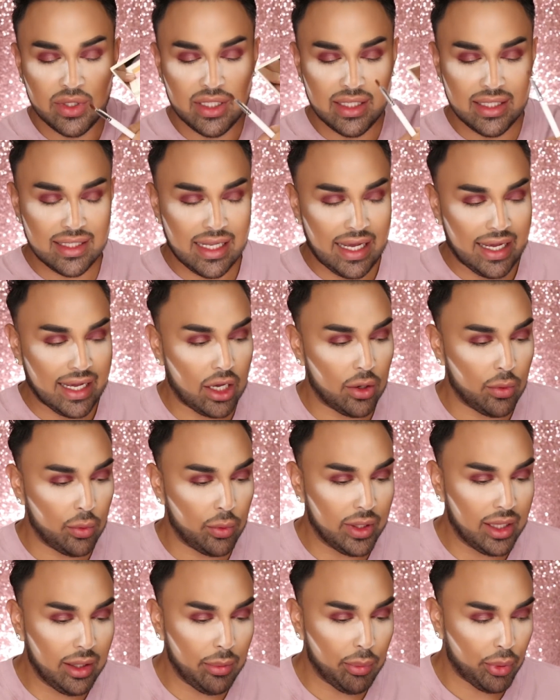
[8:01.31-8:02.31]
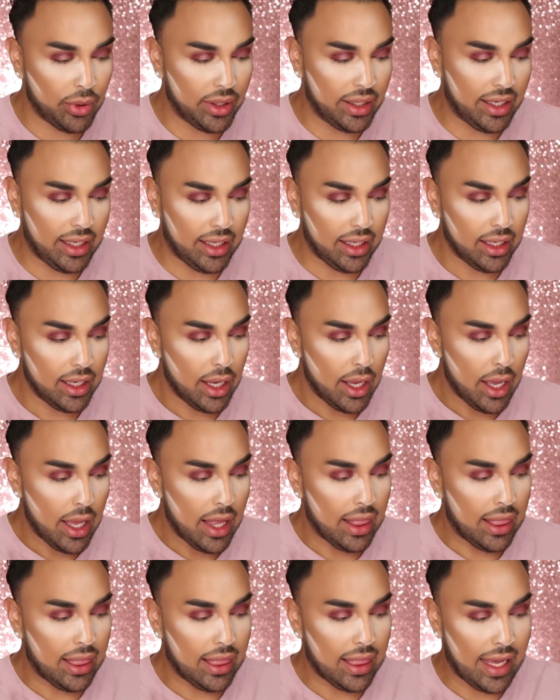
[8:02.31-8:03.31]
which is like a really pretty
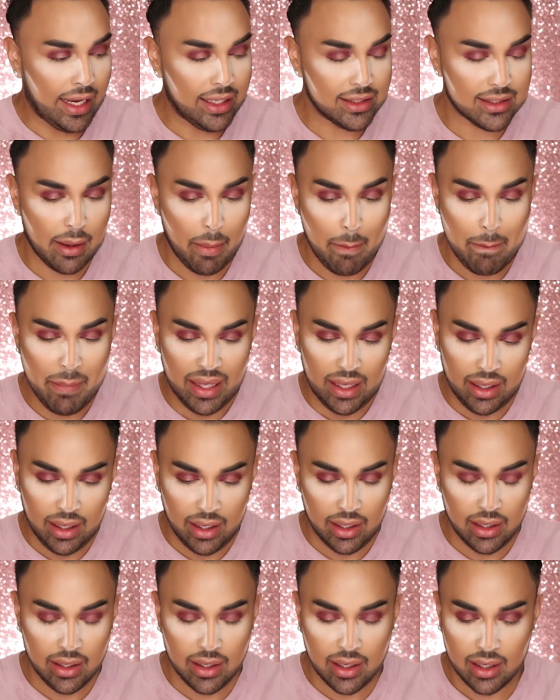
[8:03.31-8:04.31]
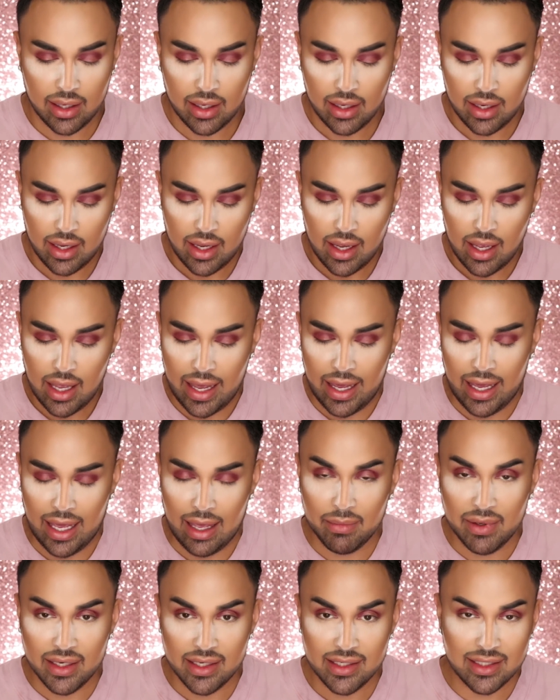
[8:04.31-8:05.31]
light pink. I
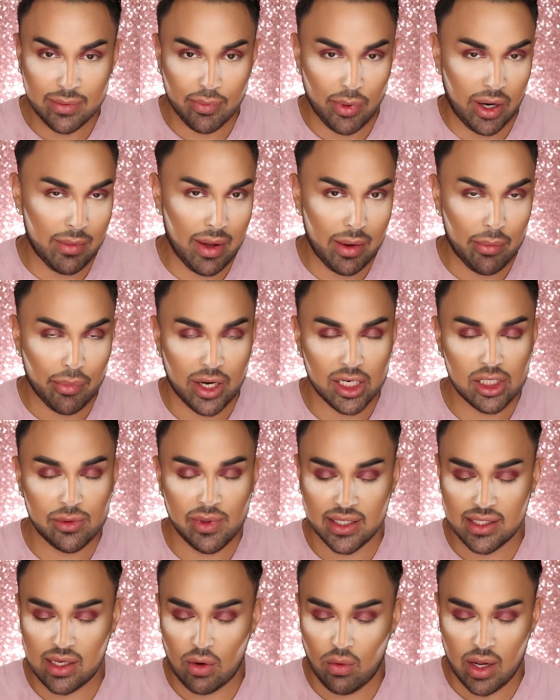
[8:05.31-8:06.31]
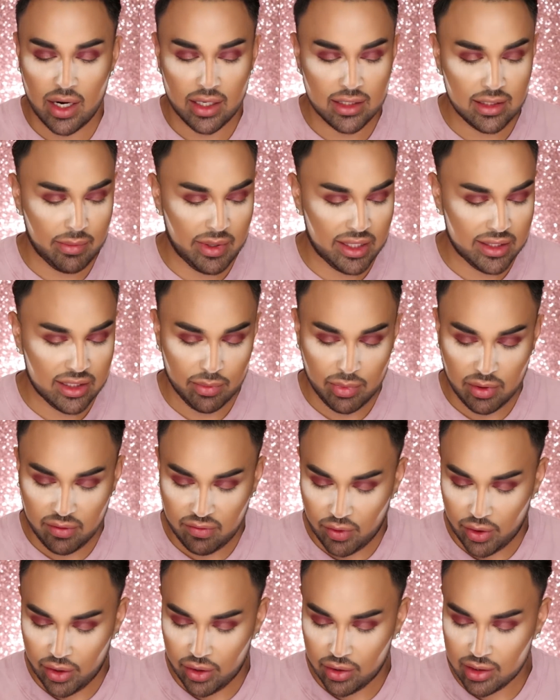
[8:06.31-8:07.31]
am gonna spray my brush because I want it to be super
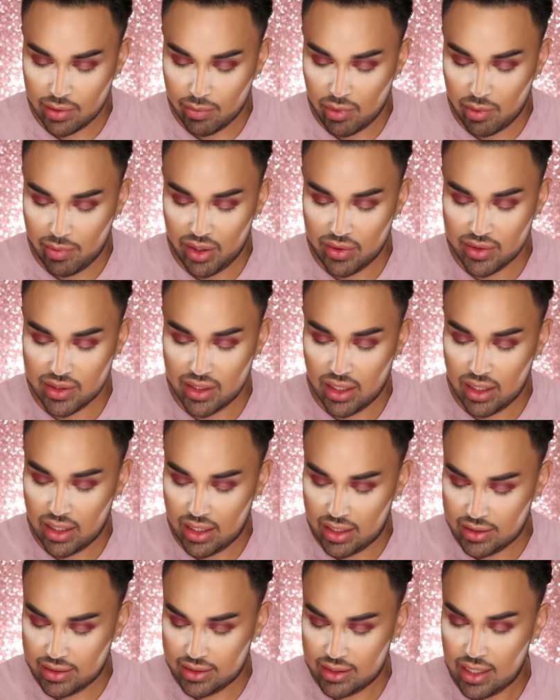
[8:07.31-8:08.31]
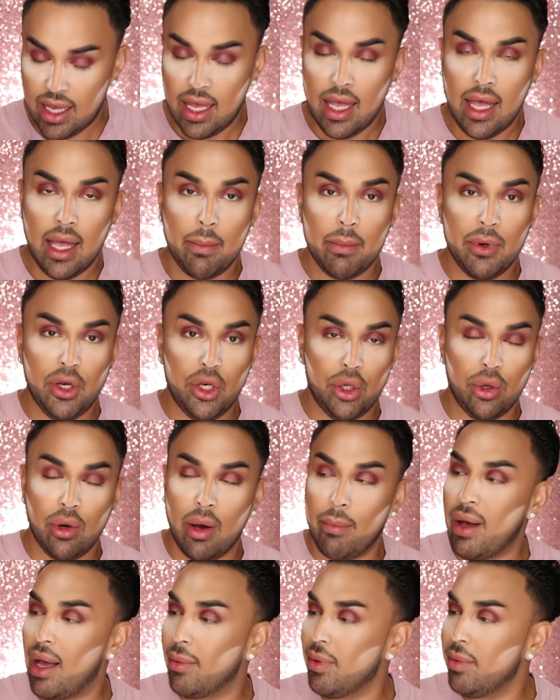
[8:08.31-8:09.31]
foiled. I'm gonna be using this new
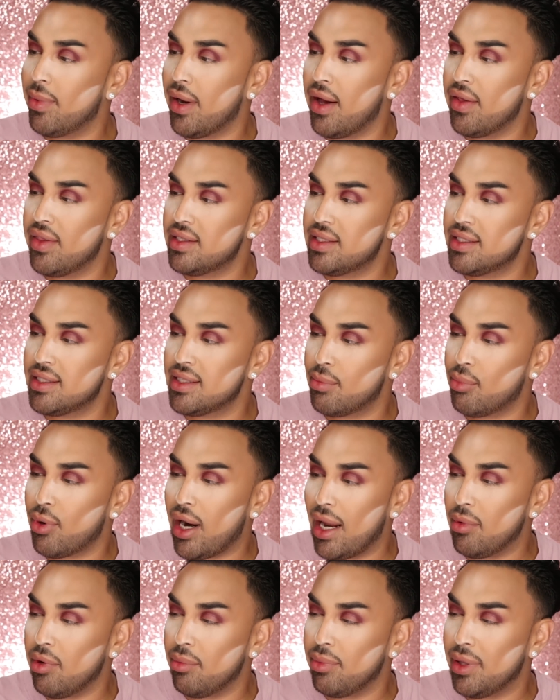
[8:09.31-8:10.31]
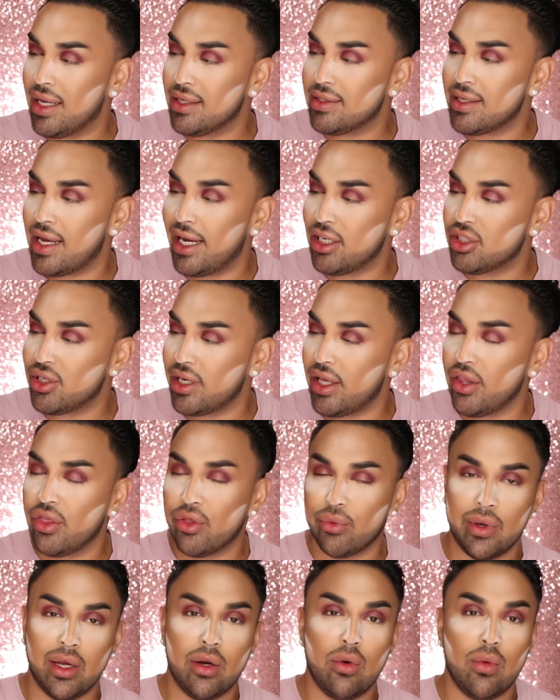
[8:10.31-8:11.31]
Bobbi Brown. This is the Primer Plus Hydrating
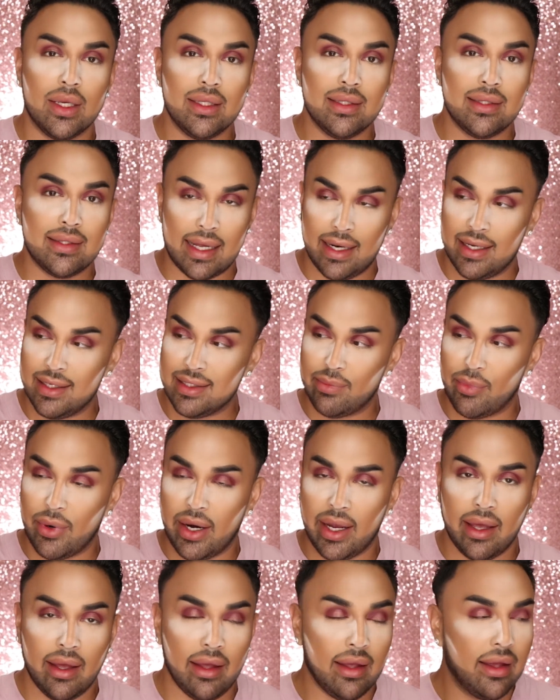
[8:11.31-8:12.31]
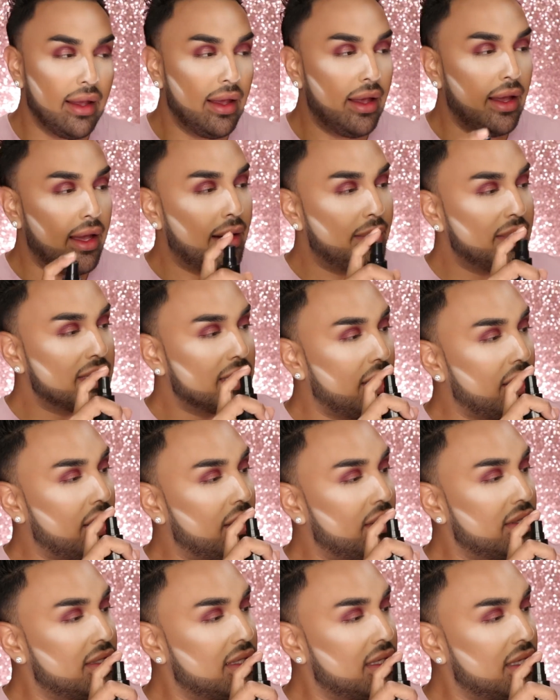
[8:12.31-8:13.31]
3-in-1 Setting Spray. And I'm just gonna
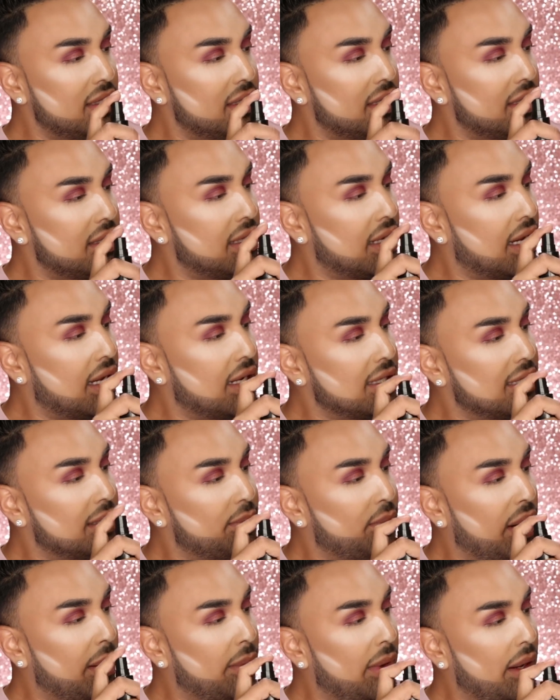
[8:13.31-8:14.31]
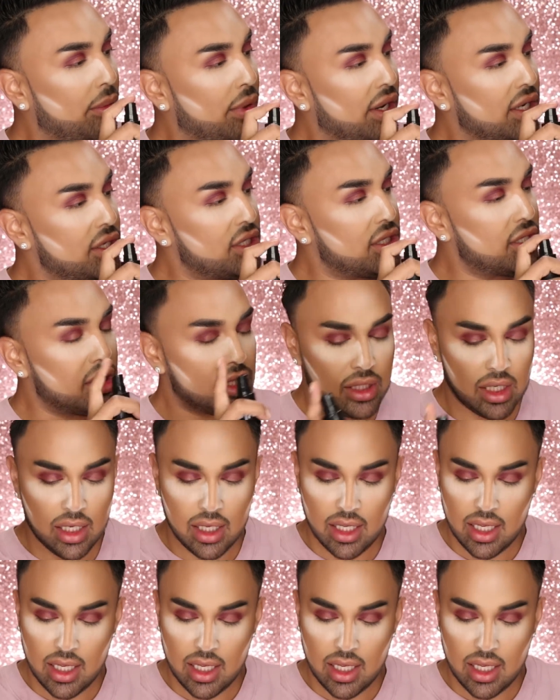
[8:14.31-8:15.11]
use this just to kind of spray my brush